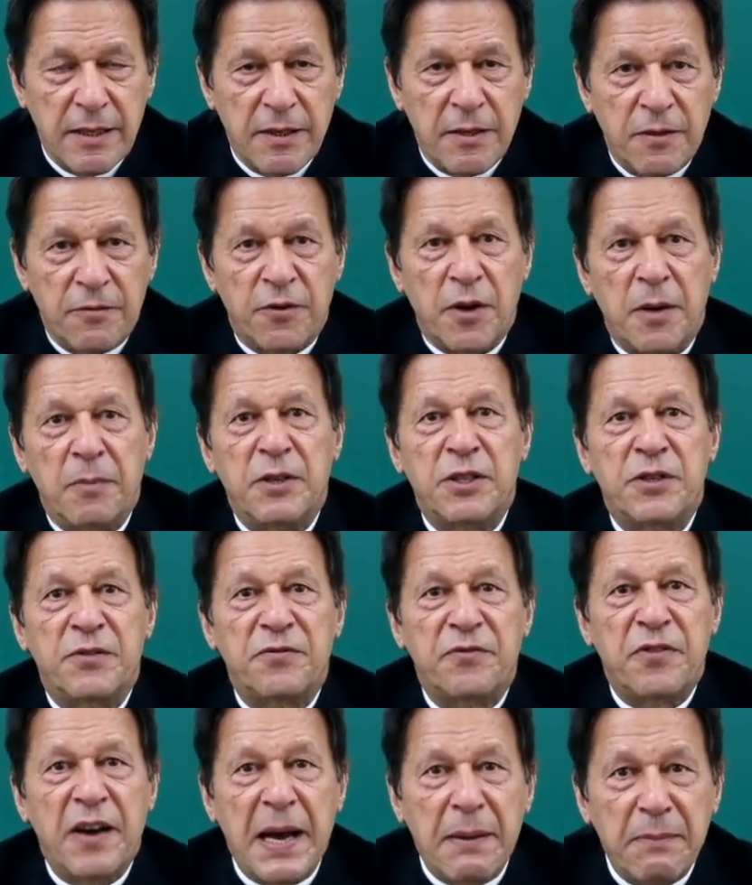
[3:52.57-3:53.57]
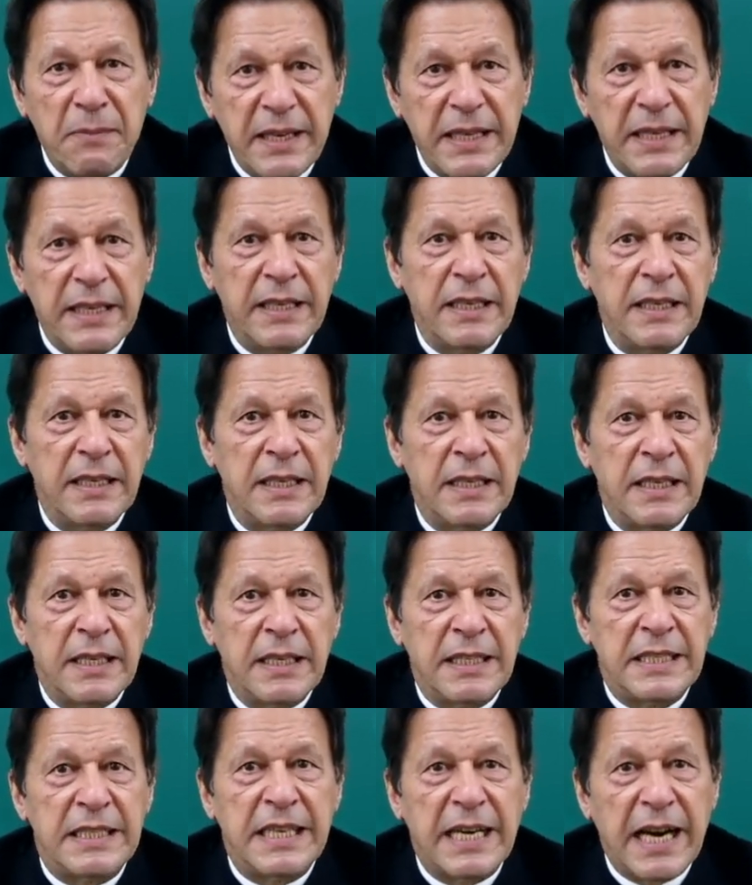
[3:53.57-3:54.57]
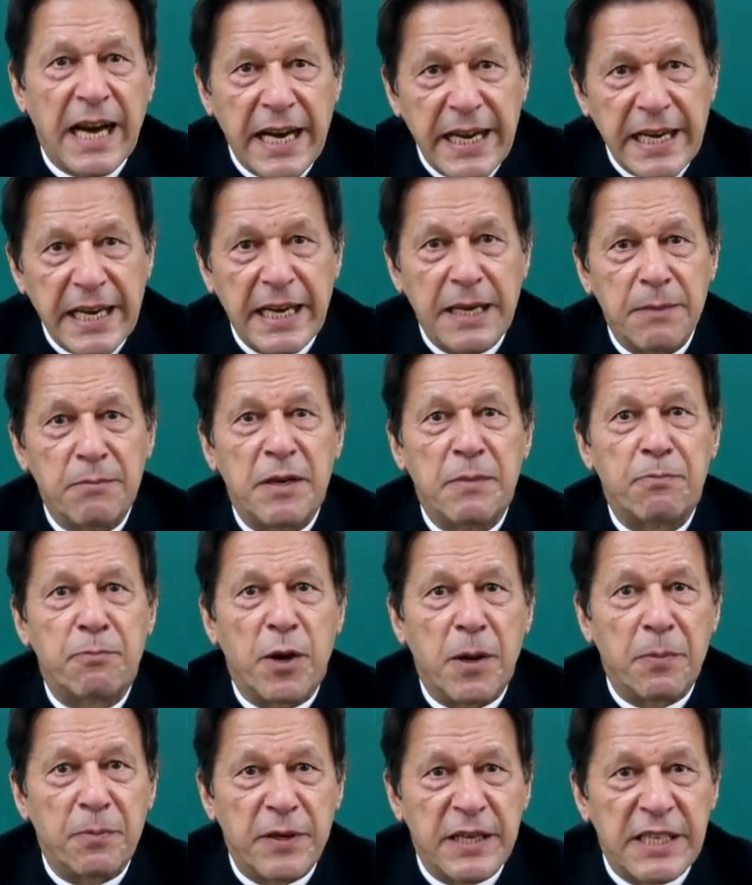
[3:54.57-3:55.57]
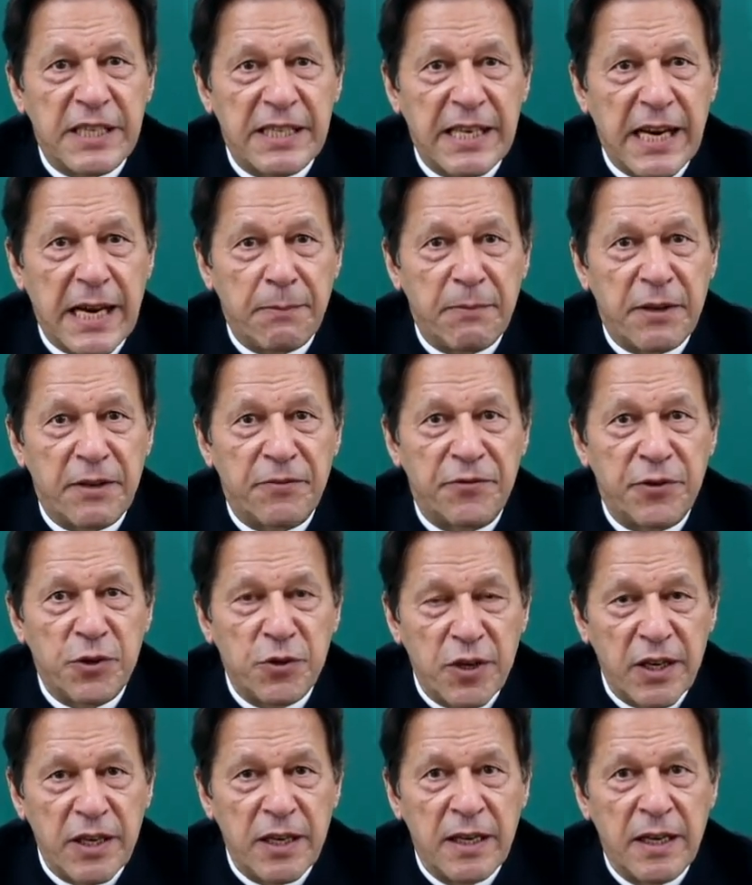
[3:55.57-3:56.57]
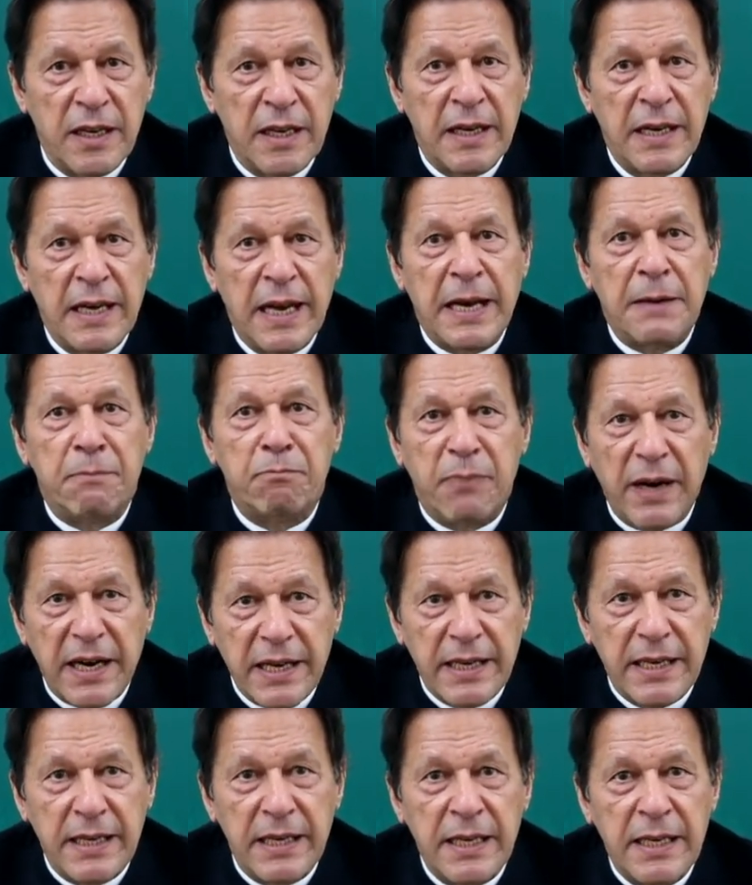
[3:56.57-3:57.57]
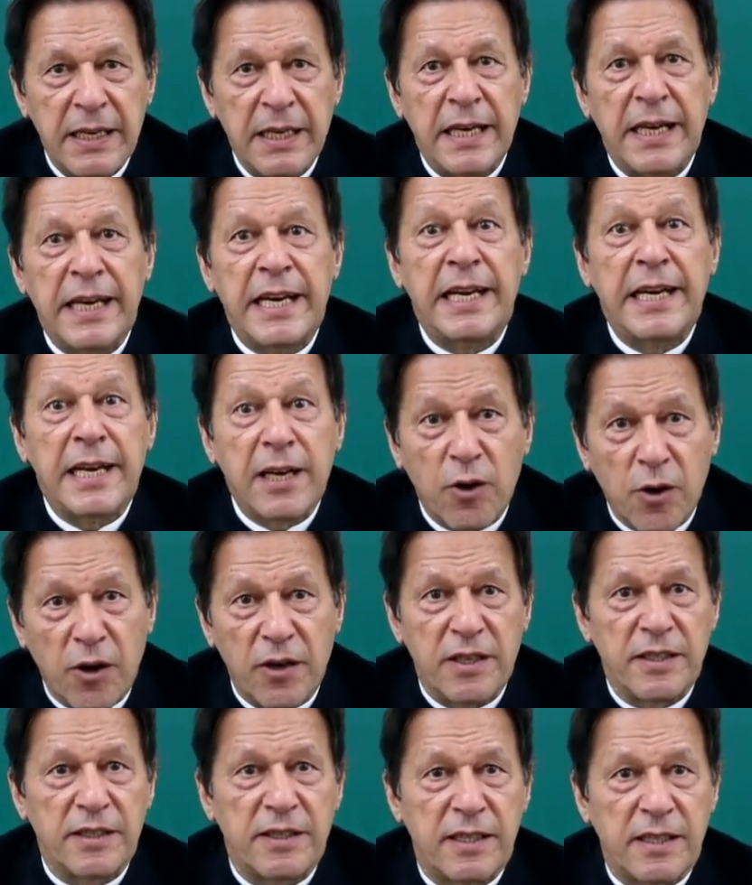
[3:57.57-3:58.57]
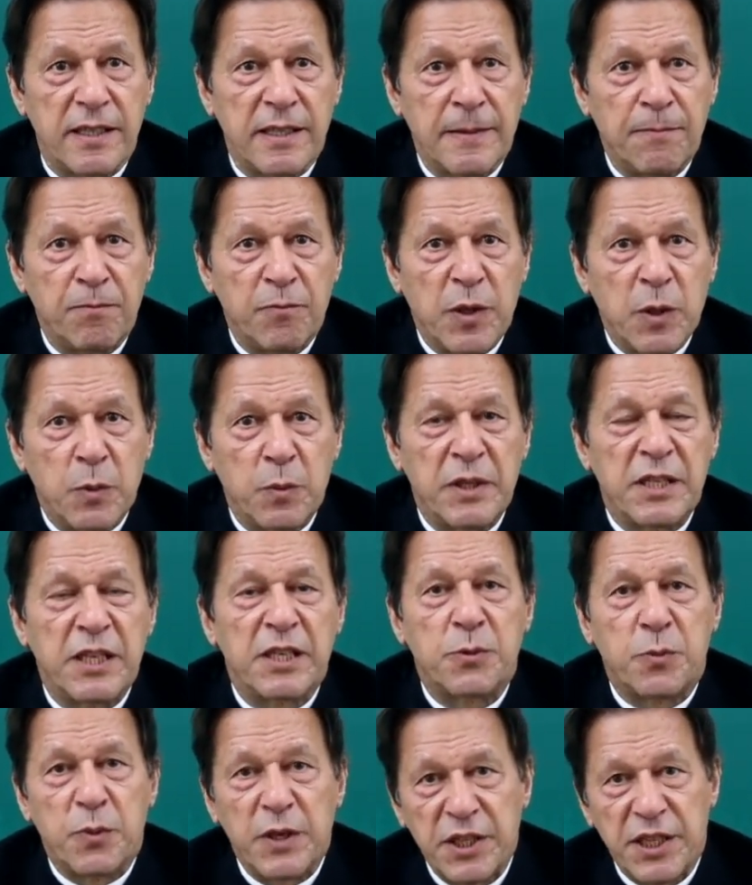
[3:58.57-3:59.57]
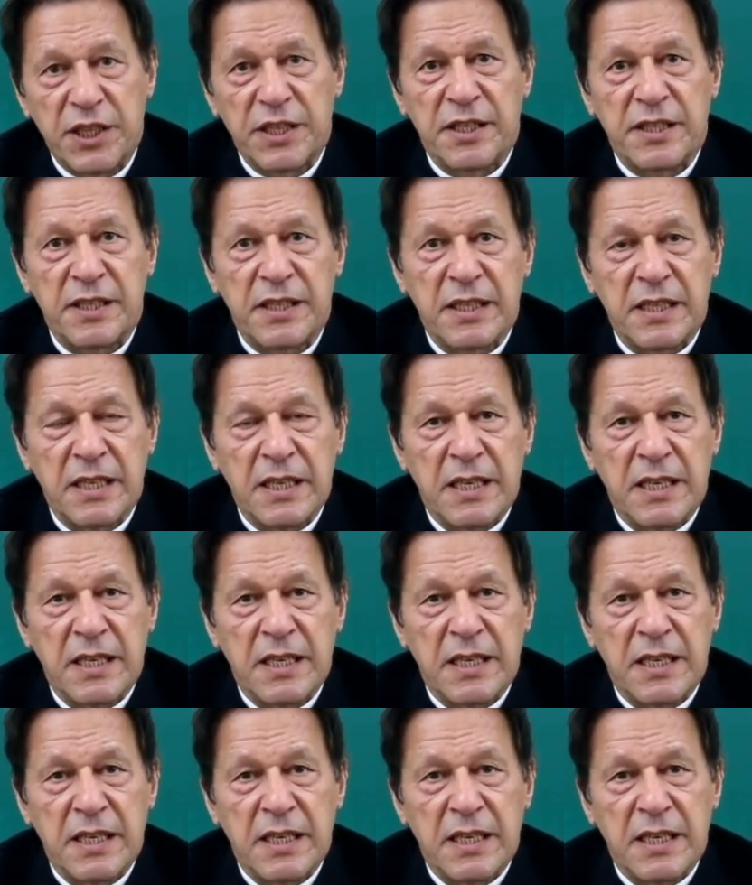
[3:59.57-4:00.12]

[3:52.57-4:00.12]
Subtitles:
from his family, denying him a proper Islamic funeral and burial in accordance with his wishes